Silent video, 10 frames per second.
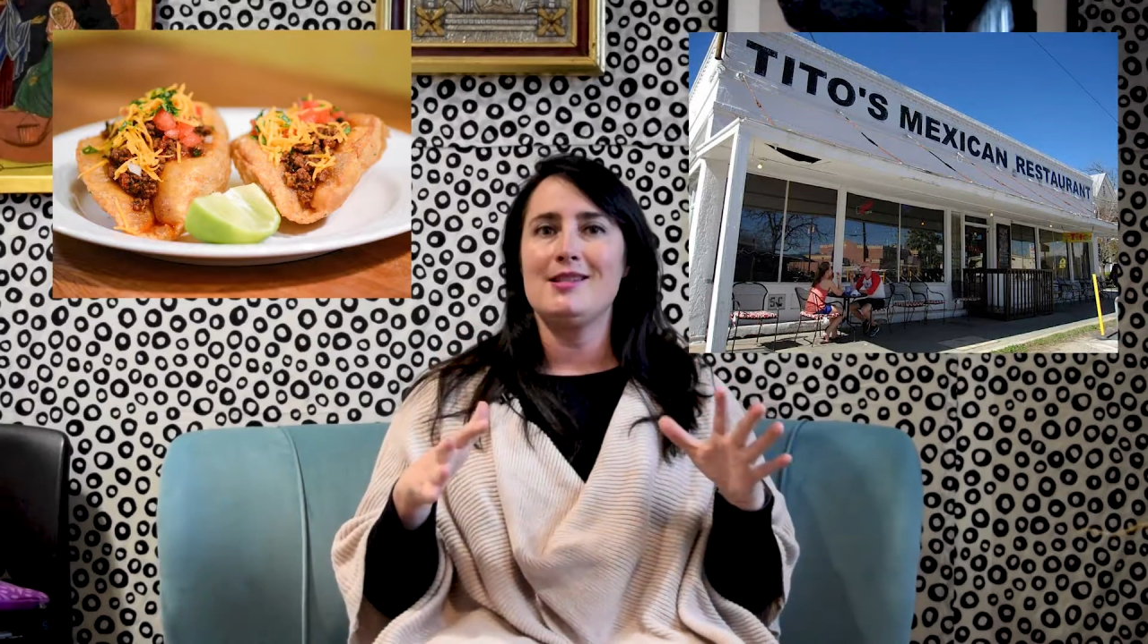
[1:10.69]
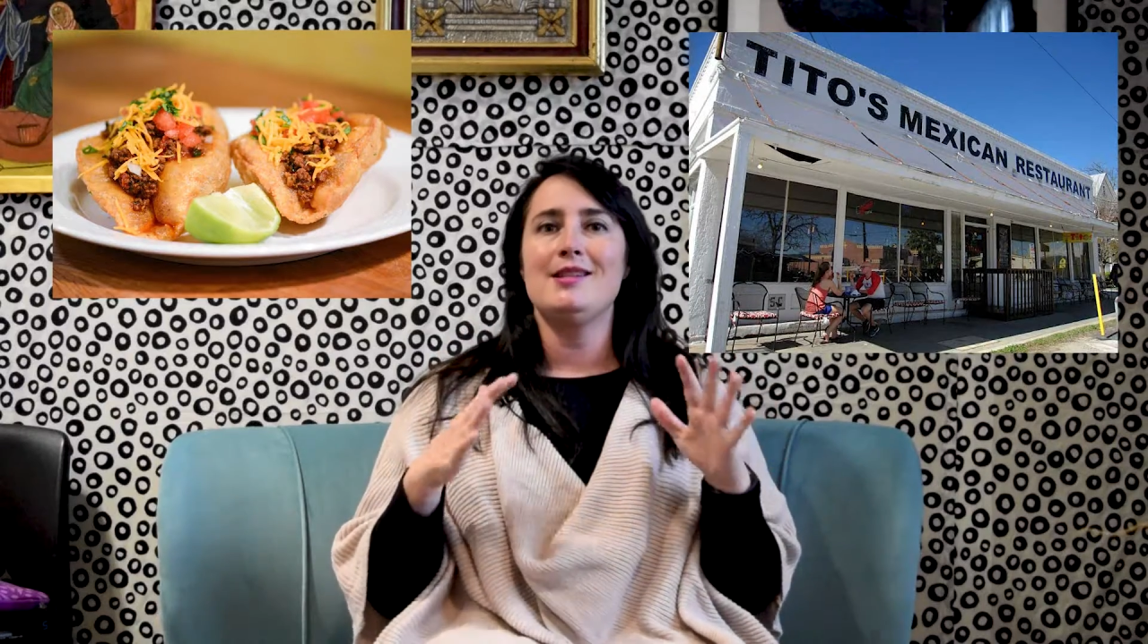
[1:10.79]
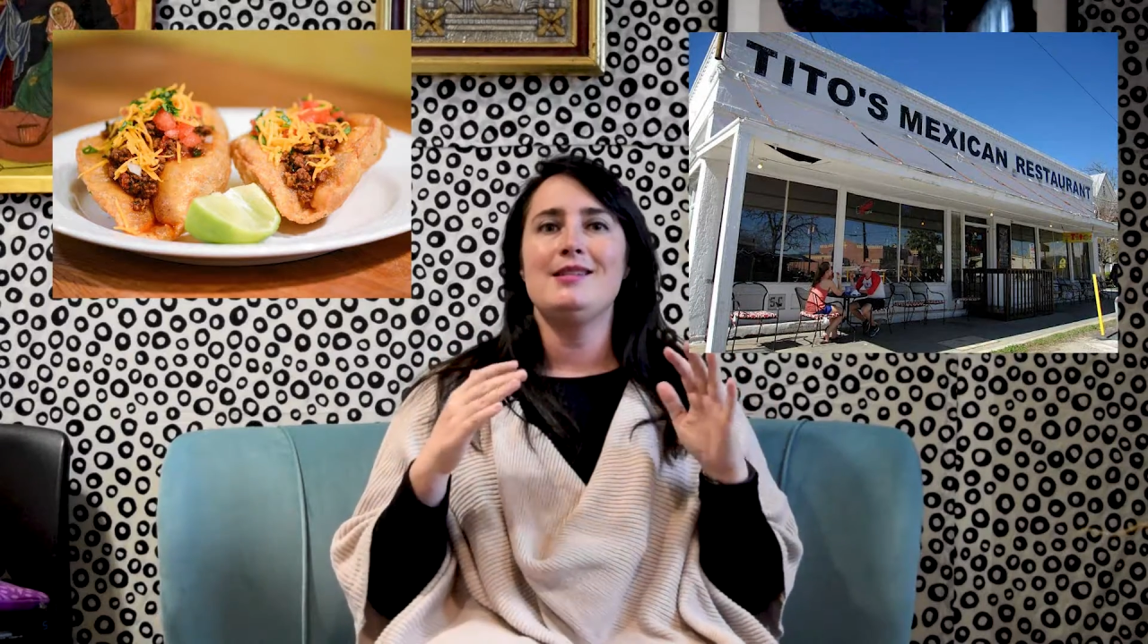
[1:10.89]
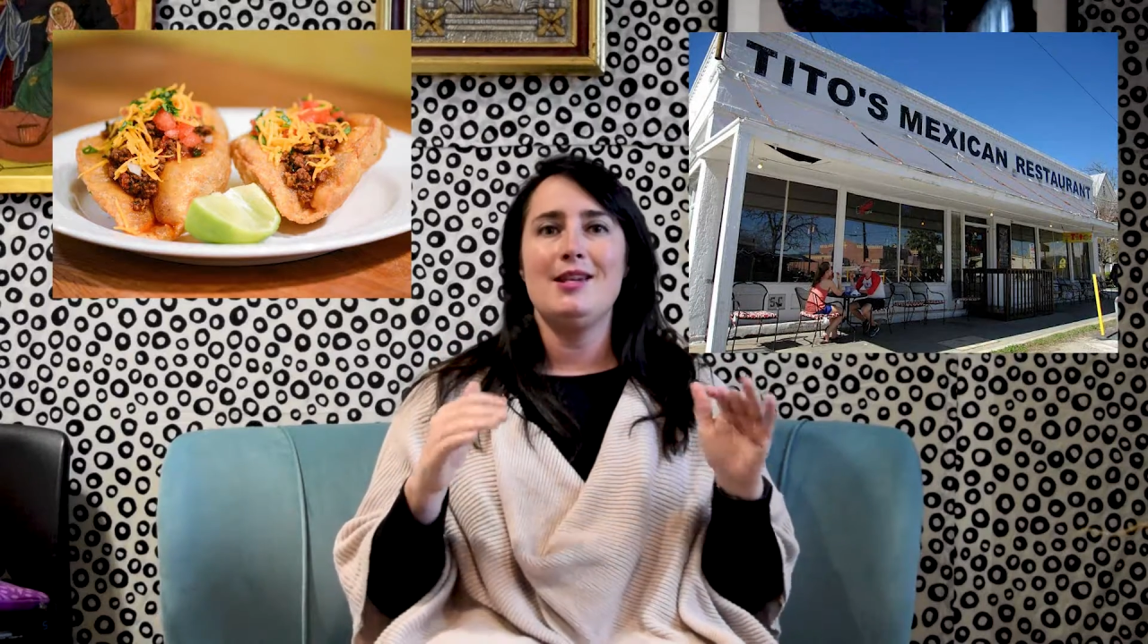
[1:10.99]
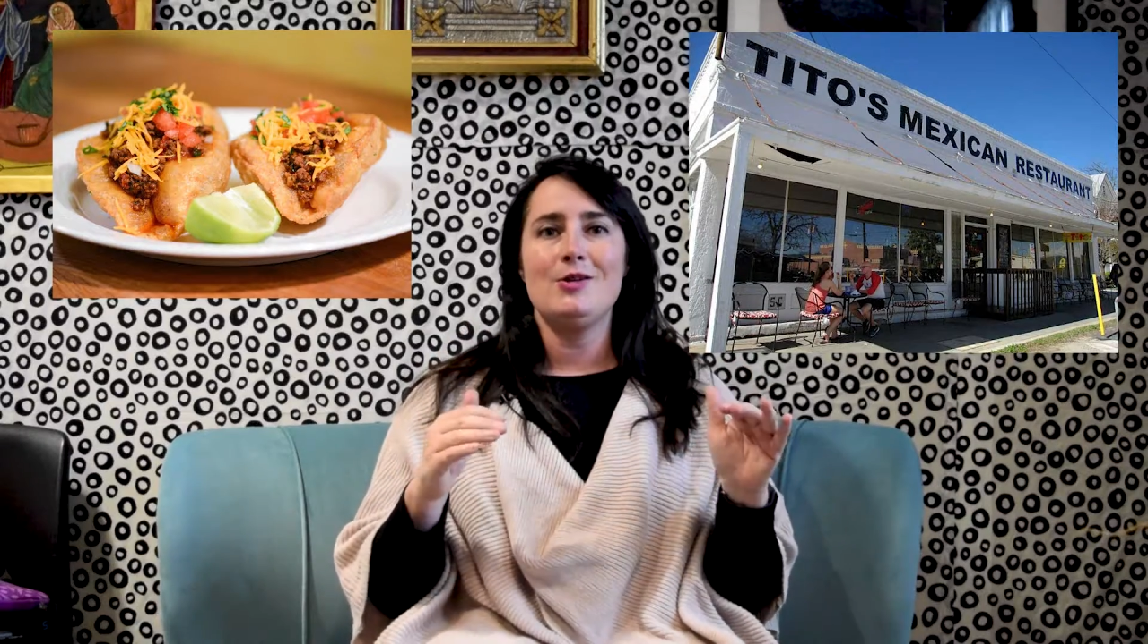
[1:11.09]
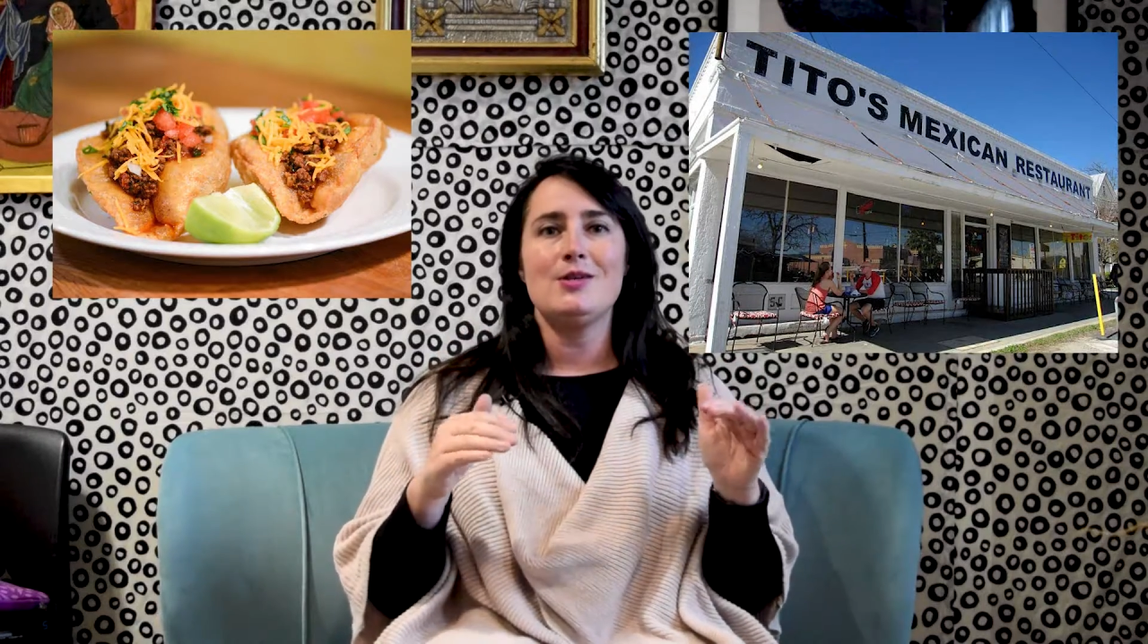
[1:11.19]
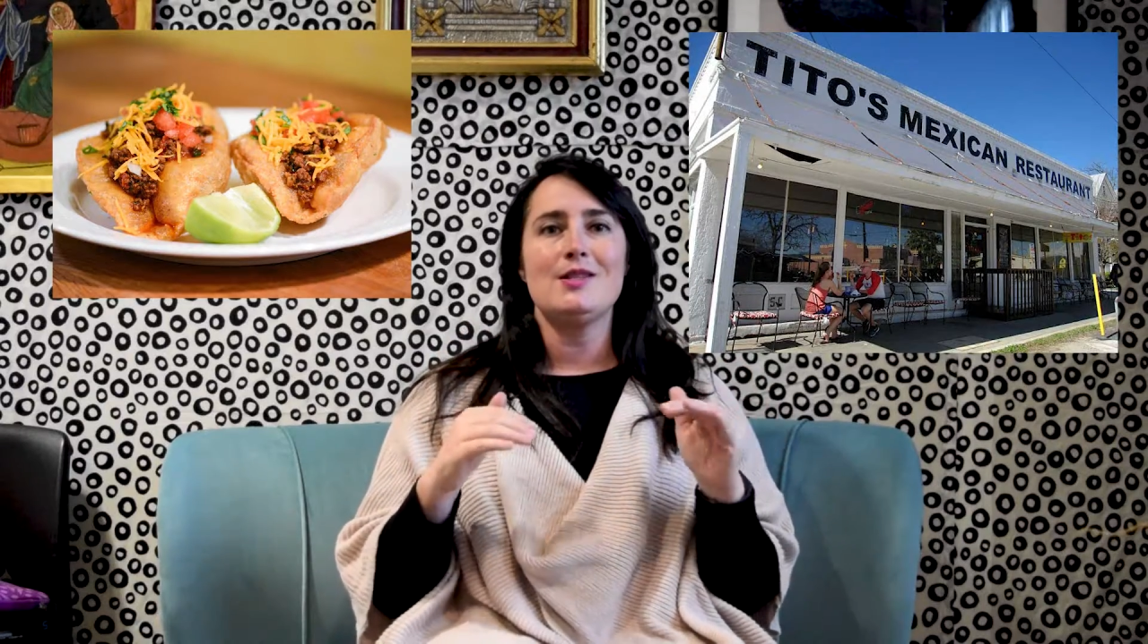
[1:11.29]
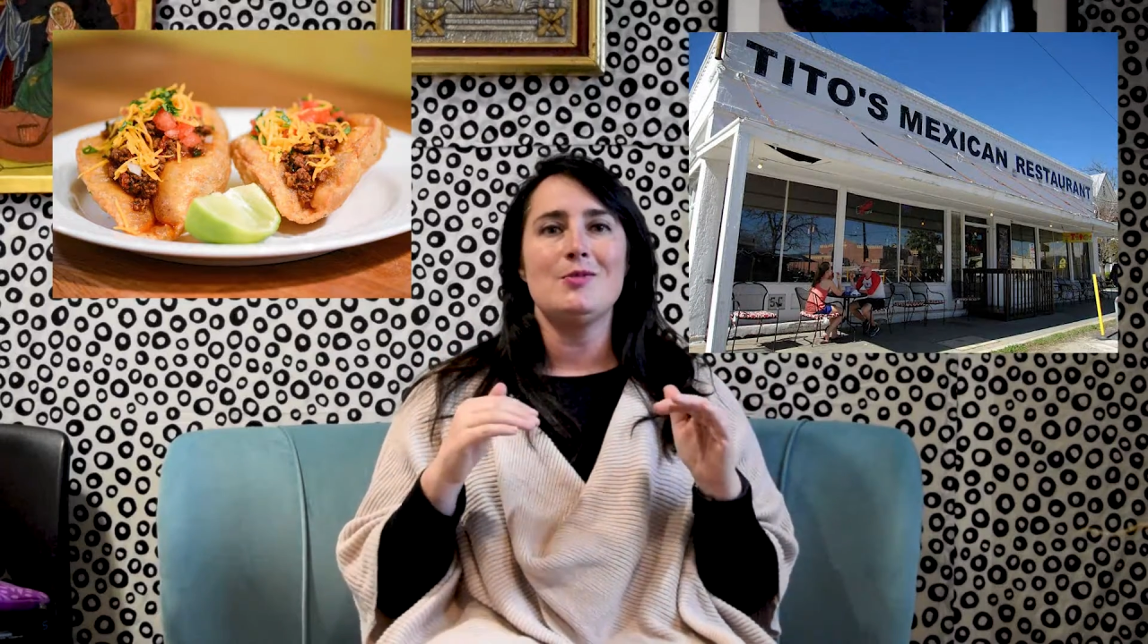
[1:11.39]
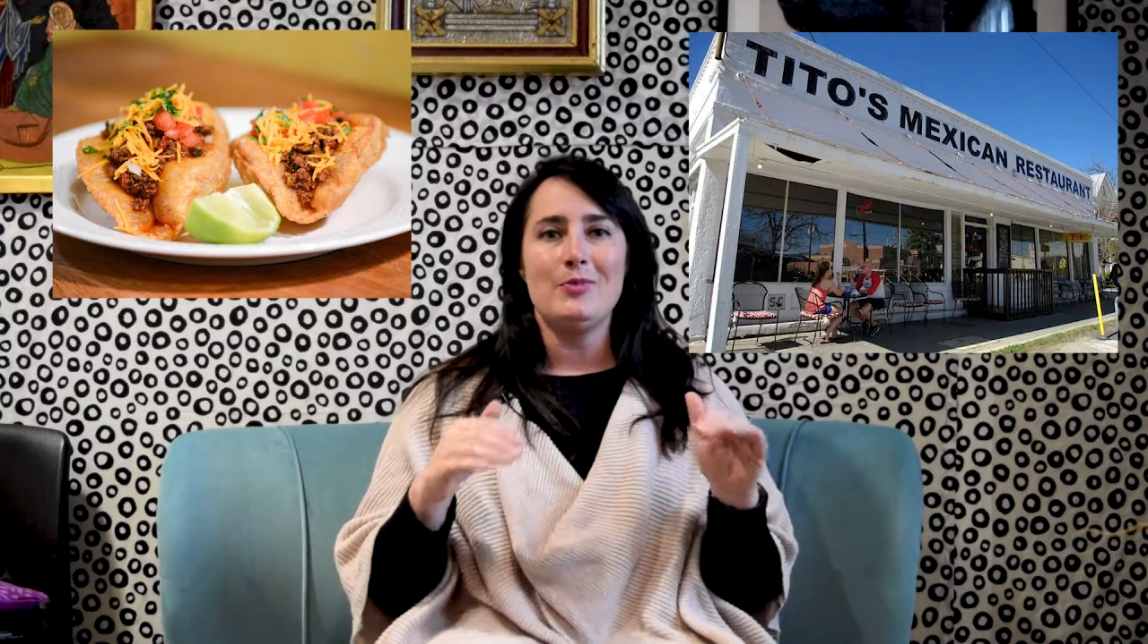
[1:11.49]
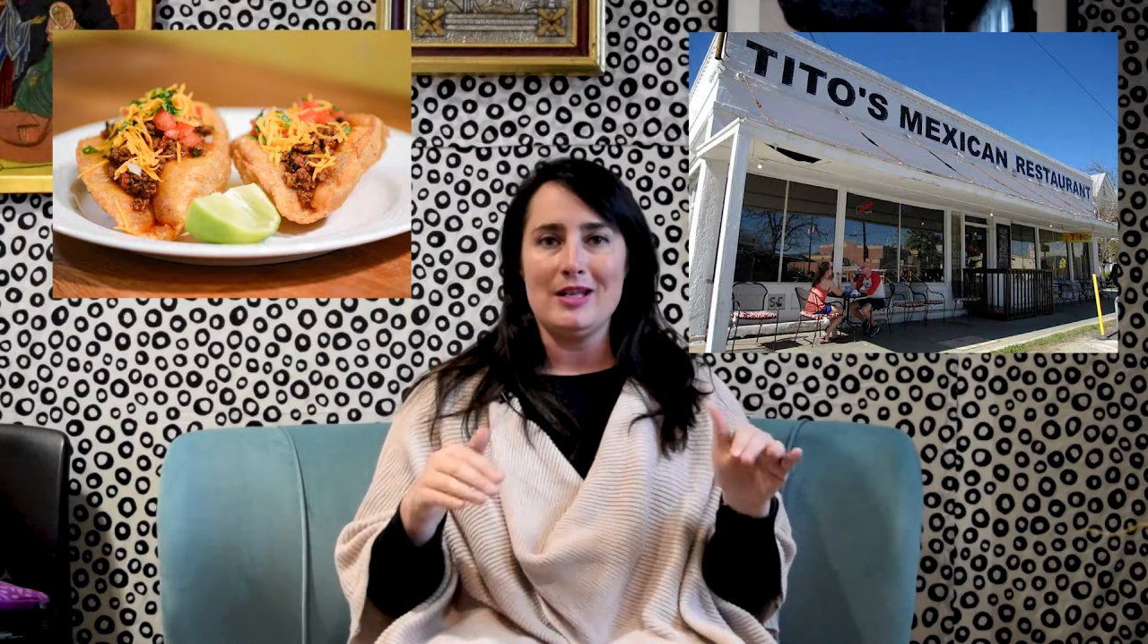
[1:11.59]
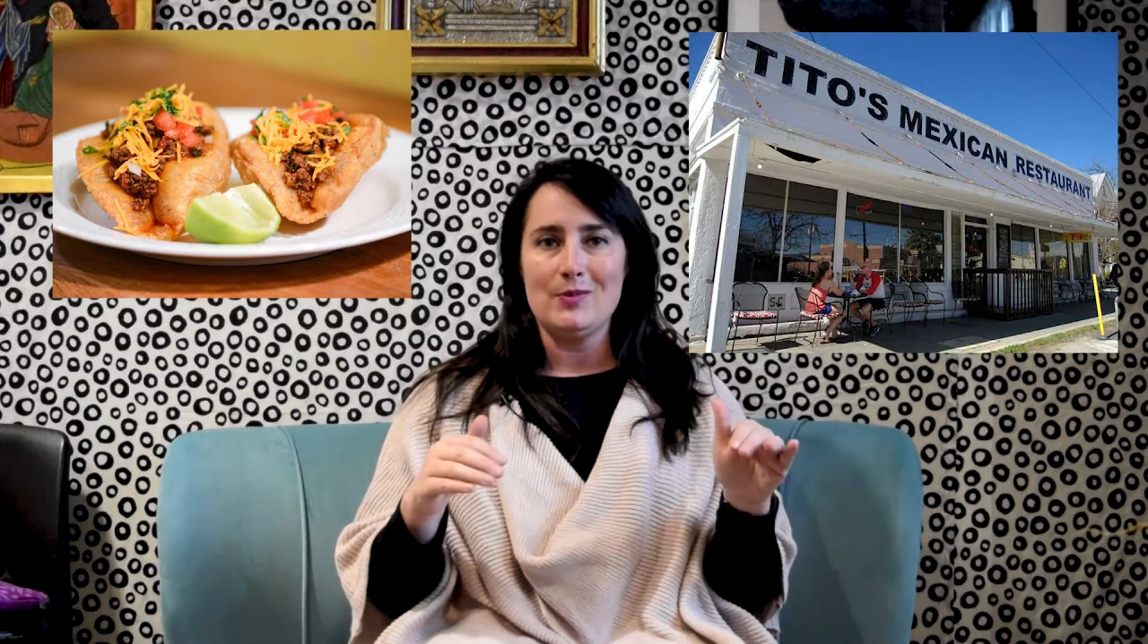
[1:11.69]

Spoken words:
And Tito's is the best